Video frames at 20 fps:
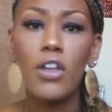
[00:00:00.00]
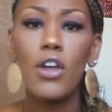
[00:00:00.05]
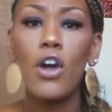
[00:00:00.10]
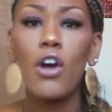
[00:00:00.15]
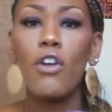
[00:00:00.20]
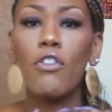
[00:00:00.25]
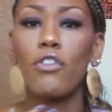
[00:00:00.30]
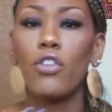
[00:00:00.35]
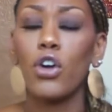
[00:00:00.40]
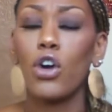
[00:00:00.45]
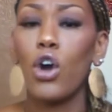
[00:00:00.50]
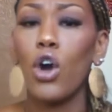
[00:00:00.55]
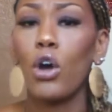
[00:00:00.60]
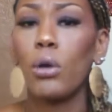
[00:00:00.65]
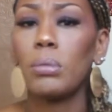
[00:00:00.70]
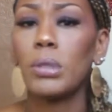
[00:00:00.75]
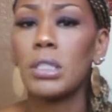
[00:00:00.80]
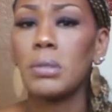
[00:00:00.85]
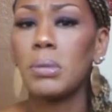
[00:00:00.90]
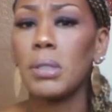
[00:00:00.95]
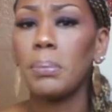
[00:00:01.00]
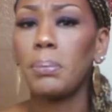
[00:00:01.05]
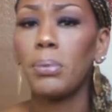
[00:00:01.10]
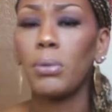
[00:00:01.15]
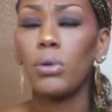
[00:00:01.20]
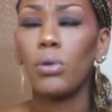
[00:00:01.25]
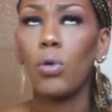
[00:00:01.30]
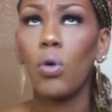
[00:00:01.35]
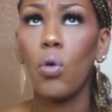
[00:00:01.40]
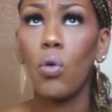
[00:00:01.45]
for homeless
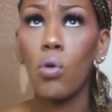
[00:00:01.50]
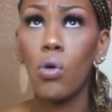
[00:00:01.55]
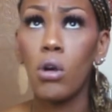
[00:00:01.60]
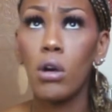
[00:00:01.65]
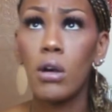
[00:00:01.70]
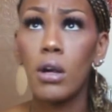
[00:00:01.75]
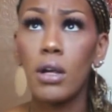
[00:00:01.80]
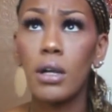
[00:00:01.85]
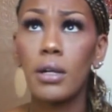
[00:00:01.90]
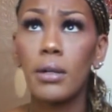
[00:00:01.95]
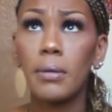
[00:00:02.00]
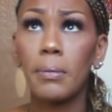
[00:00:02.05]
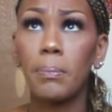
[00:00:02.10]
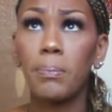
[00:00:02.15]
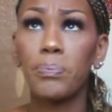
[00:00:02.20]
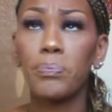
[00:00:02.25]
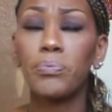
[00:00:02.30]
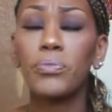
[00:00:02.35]
people or